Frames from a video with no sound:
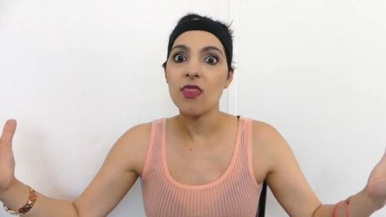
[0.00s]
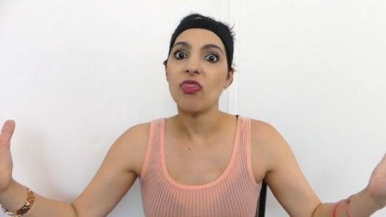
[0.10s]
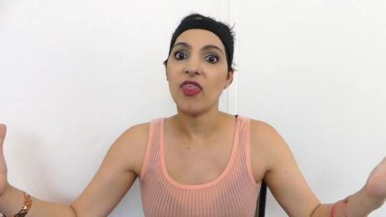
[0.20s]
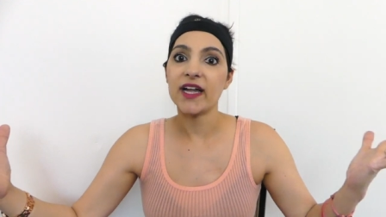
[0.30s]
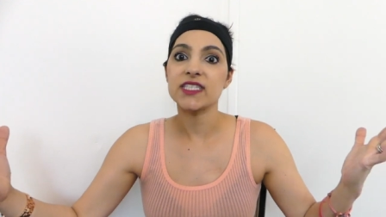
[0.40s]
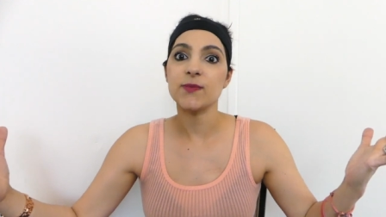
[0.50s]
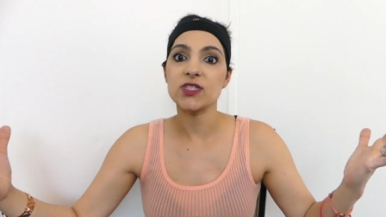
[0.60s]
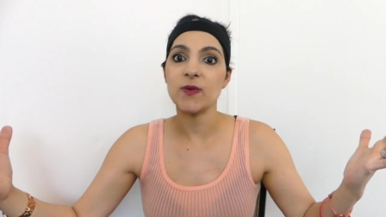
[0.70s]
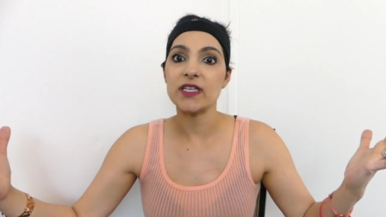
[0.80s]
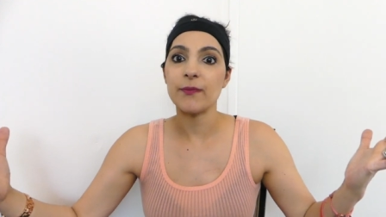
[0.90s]
That's the
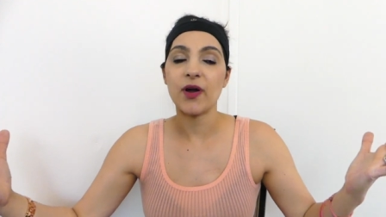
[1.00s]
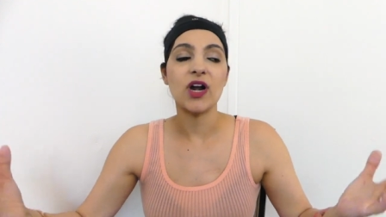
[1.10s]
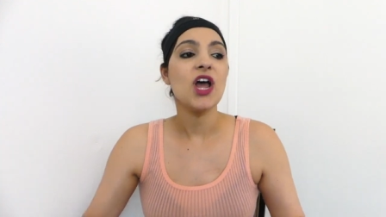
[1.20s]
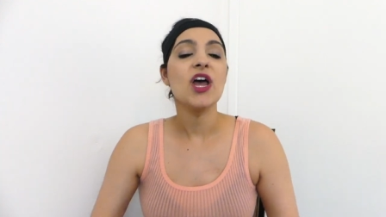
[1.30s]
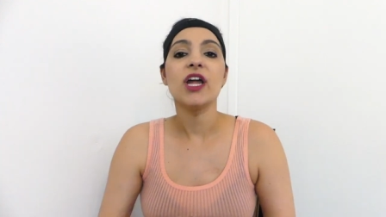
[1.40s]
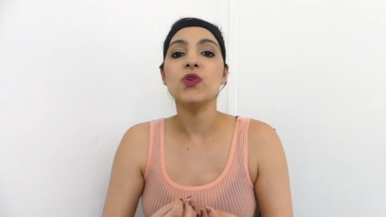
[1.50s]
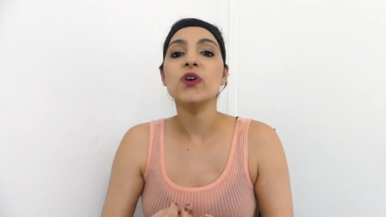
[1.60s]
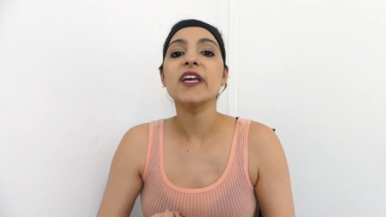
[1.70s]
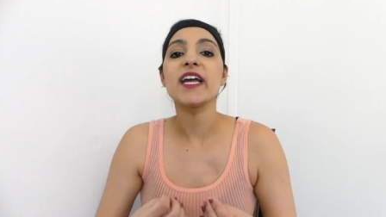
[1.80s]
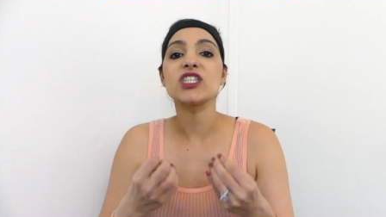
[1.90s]
most amazing part. And you
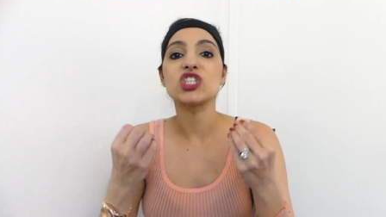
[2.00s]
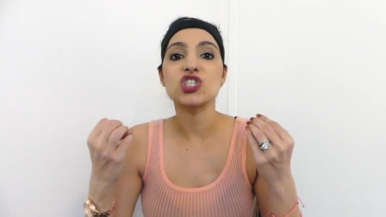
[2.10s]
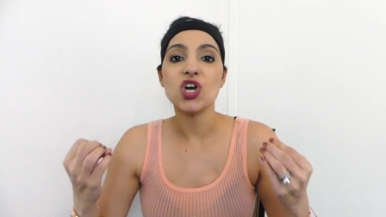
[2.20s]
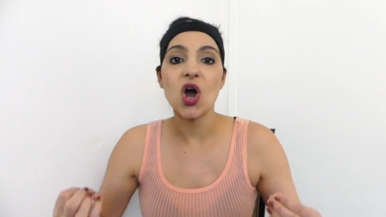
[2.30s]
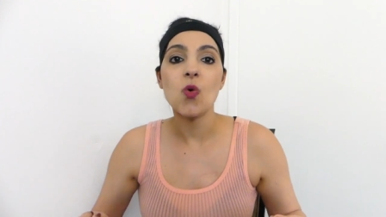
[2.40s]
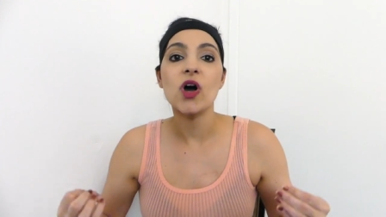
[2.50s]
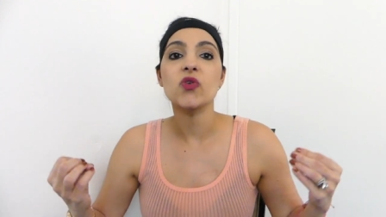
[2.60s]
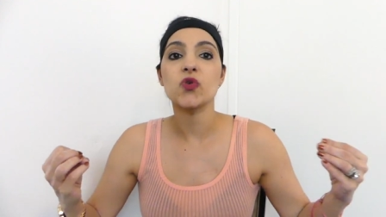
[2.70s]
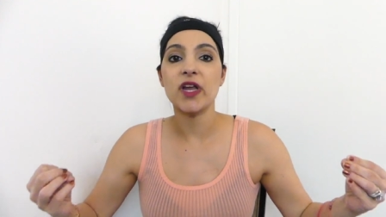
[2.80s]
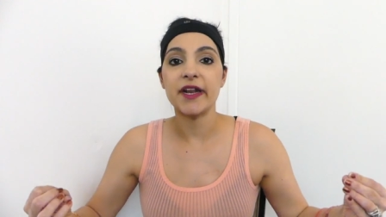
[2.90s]
can get so
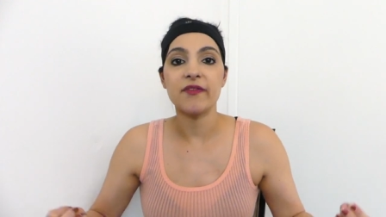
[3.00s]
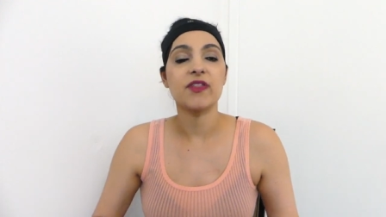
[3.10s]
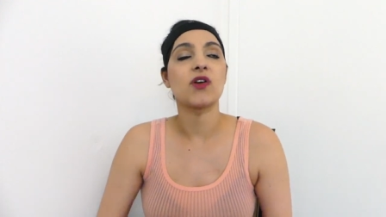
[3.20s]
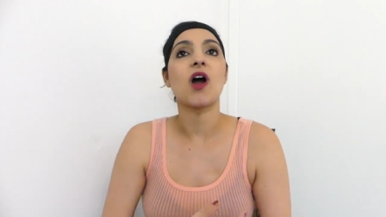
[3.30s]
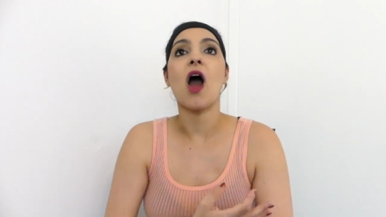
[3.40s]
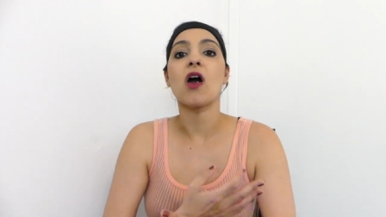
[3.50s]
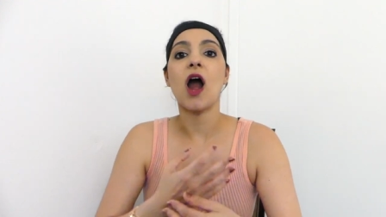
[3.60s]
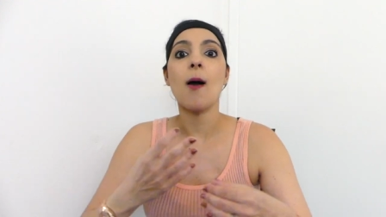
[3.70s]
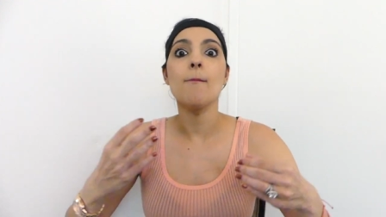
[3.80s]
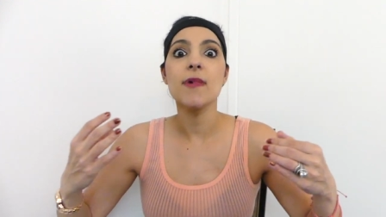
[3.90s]
creative. There are
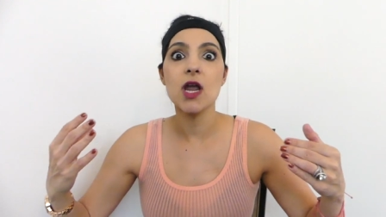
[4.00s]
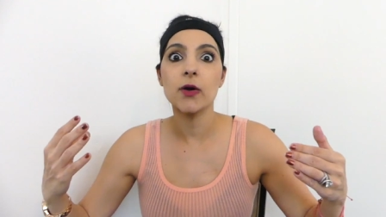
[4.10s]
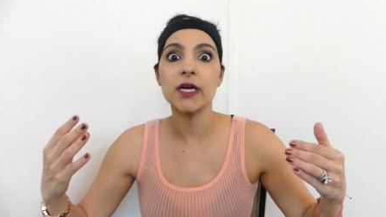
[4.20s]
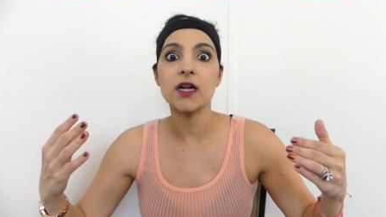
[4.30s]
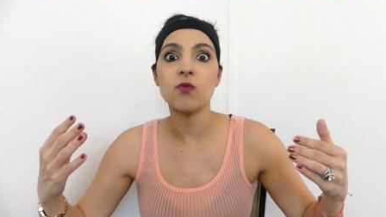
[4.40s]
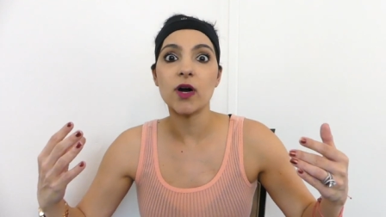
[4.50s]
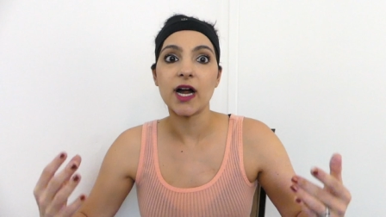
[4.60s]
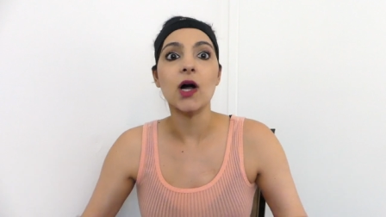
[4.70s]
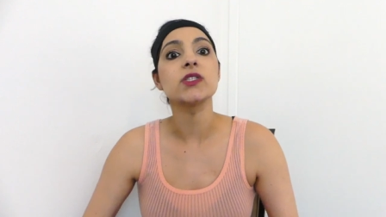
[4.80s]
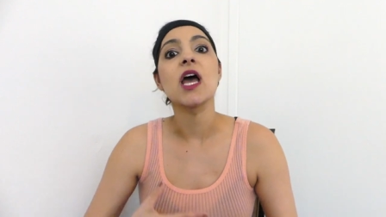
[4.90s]
a myriad of
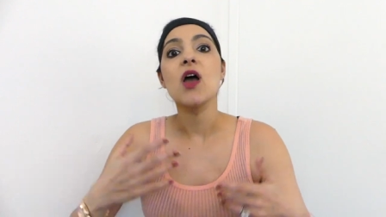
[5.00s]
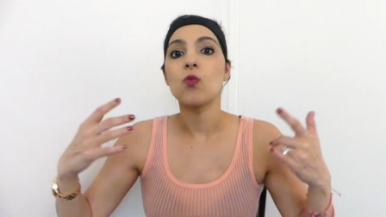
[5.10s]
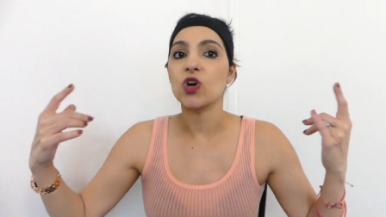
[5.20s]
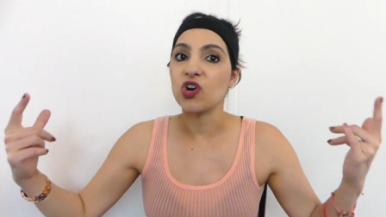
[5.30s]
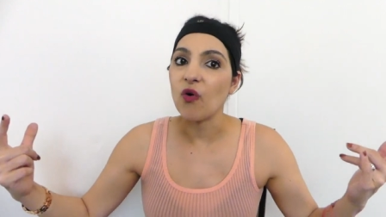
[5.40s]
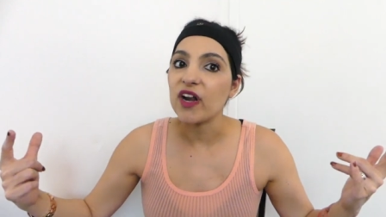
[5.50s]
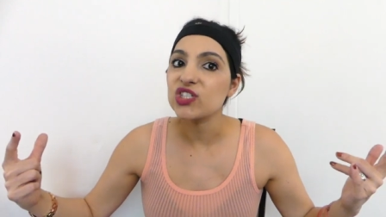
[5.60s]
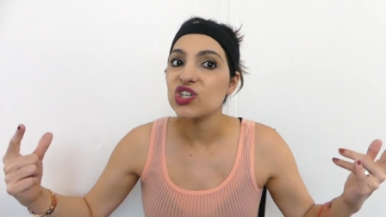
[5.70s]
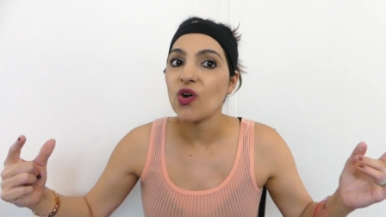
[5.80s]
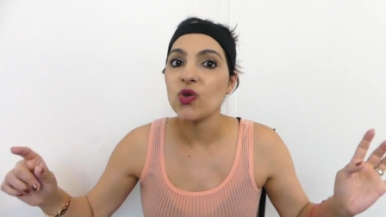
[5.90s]
workouts. We're going to
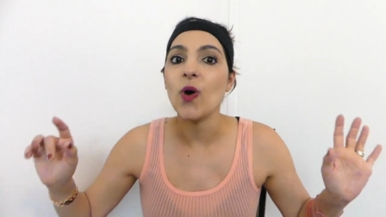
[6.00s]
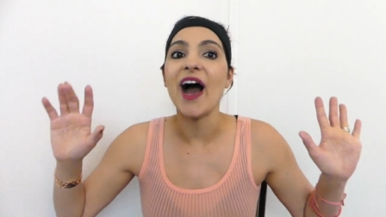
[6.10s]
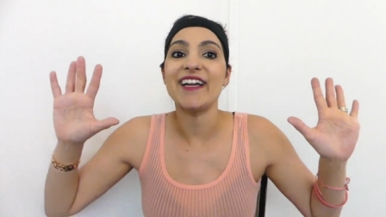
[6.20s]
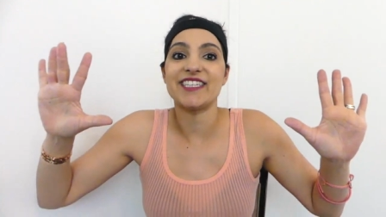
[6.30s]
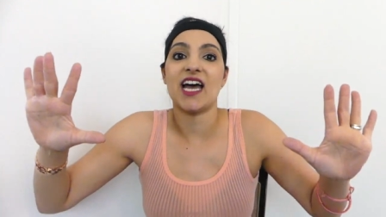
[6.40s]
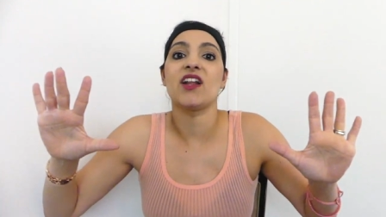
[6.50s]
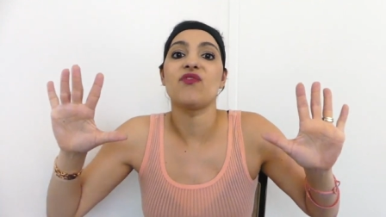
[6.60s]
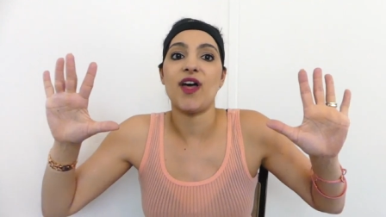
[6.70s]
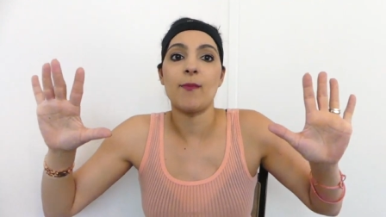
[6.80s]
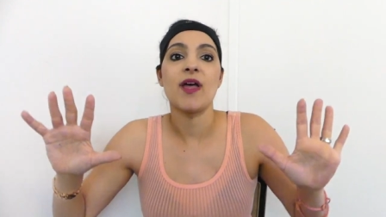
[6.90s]
show you a ton
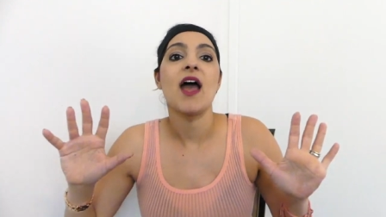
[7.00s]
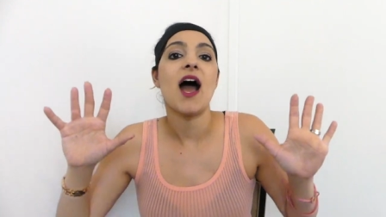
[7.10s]
of them.